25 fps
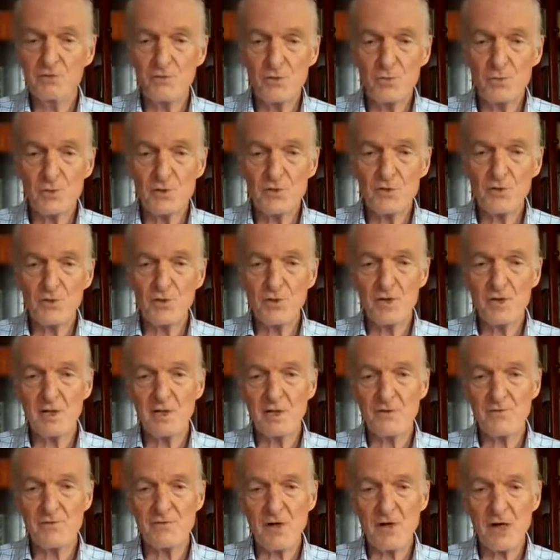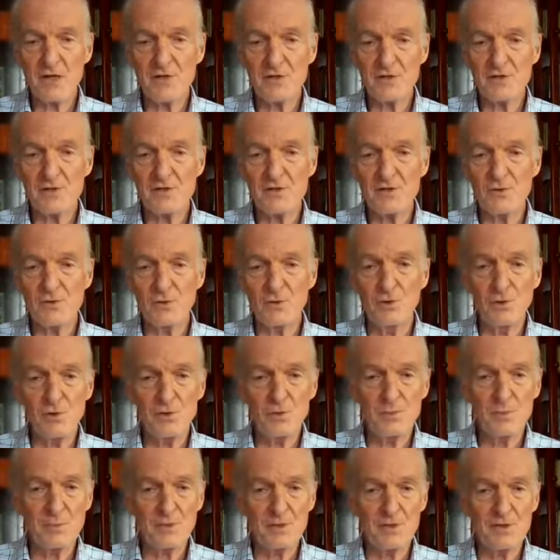rheumatoid arthritis or
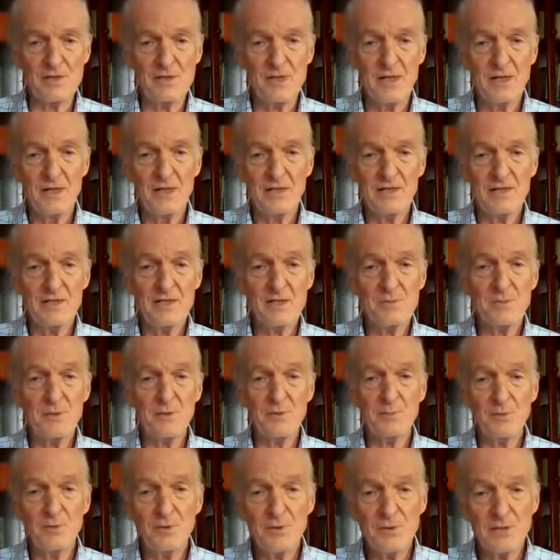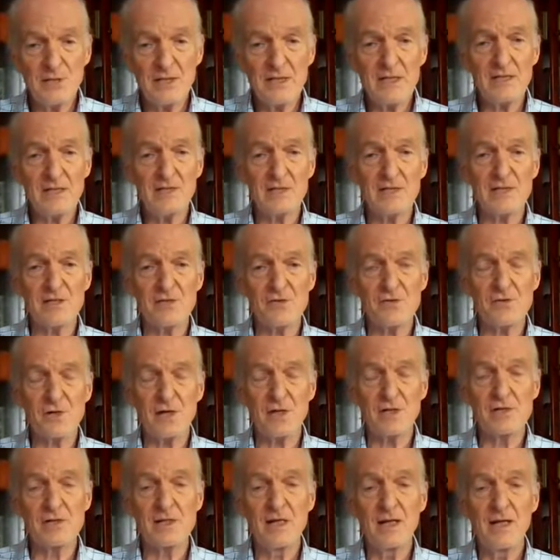lupus. And these people need these
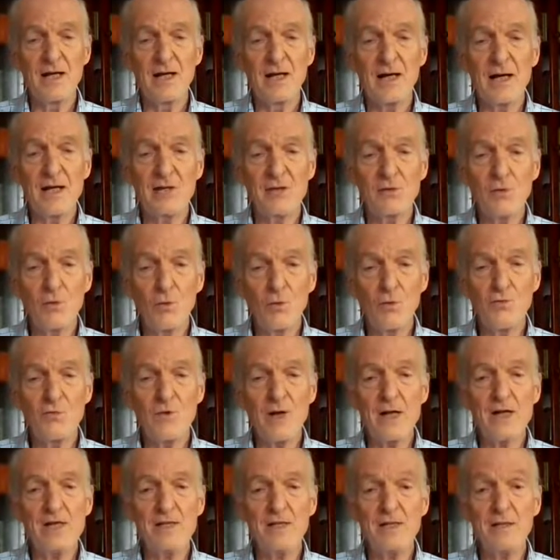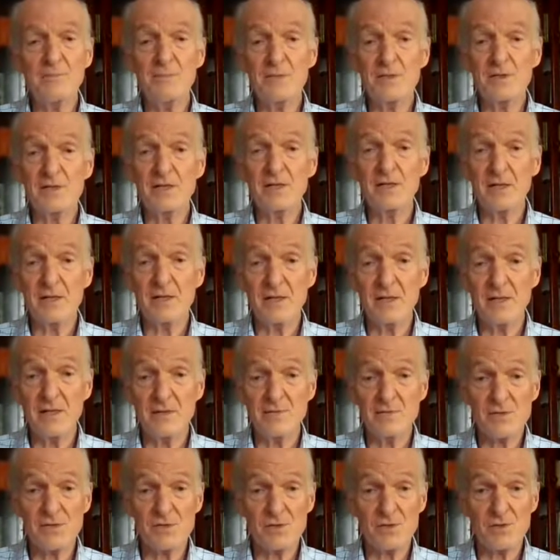drugs. And already, particularly
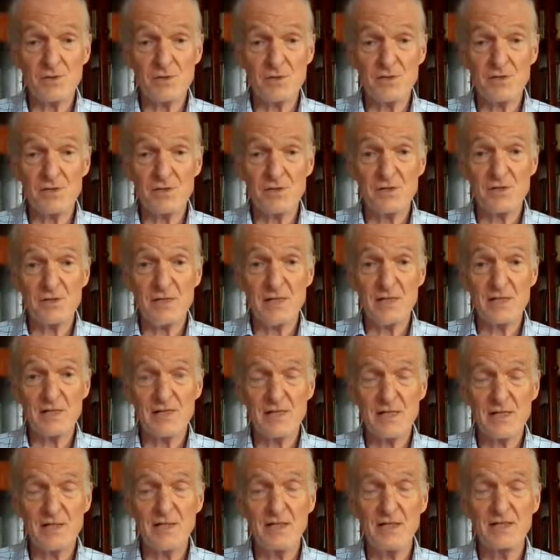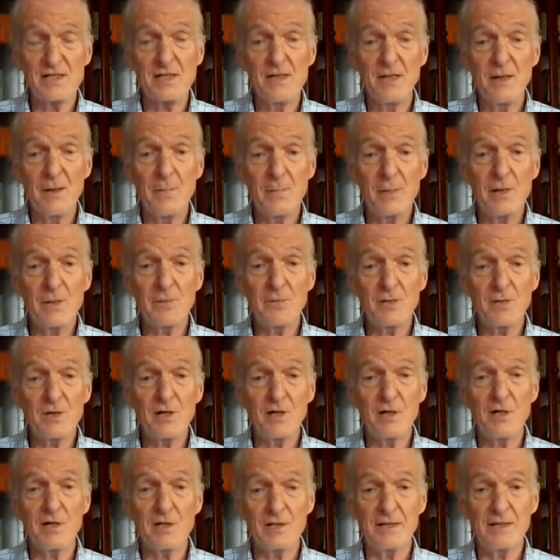in resource constrained settings, people
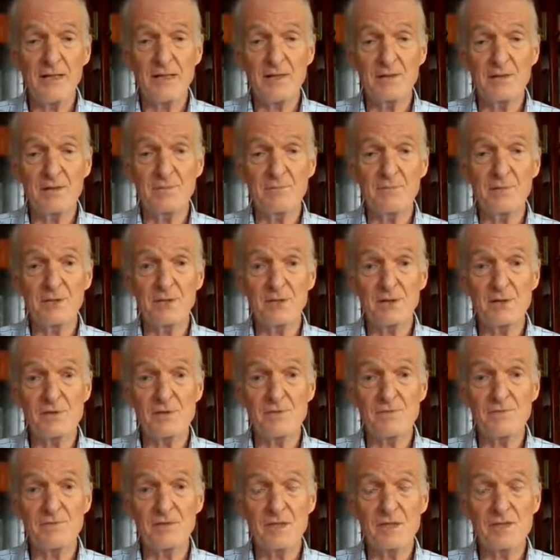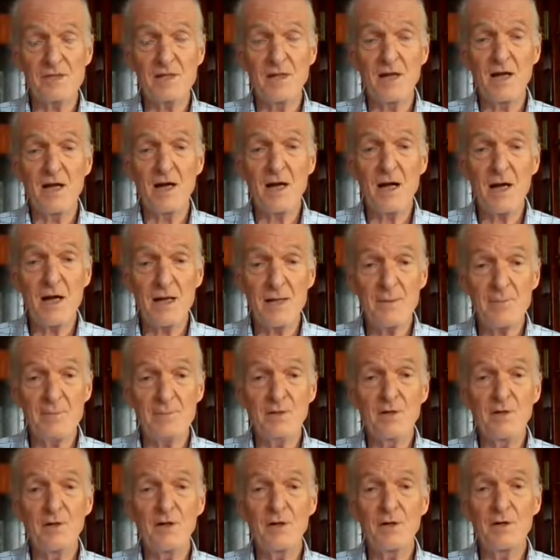can't get them because of this
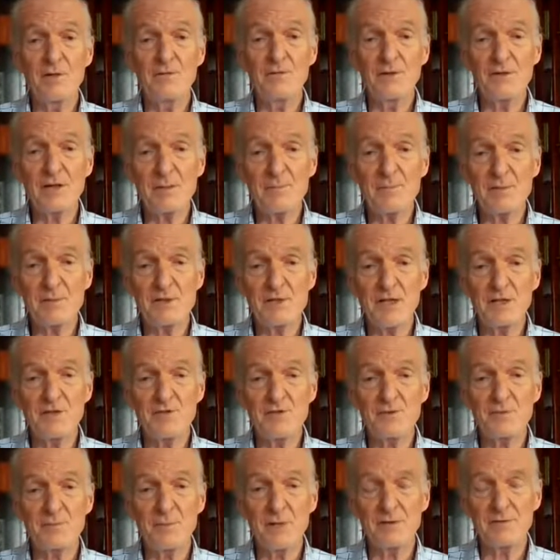hype over their potential